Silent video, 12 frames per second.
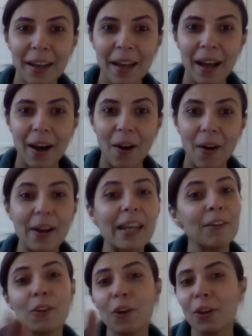Mm-hmm.
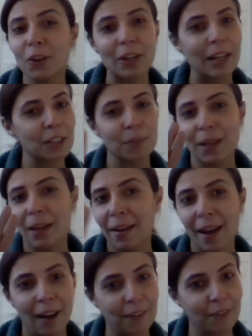Even though the transcripts are
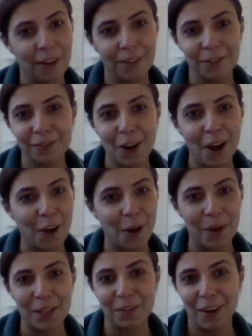not
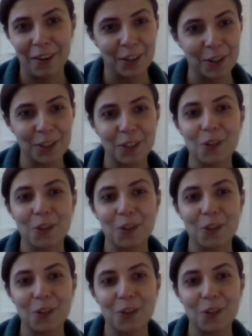always very good.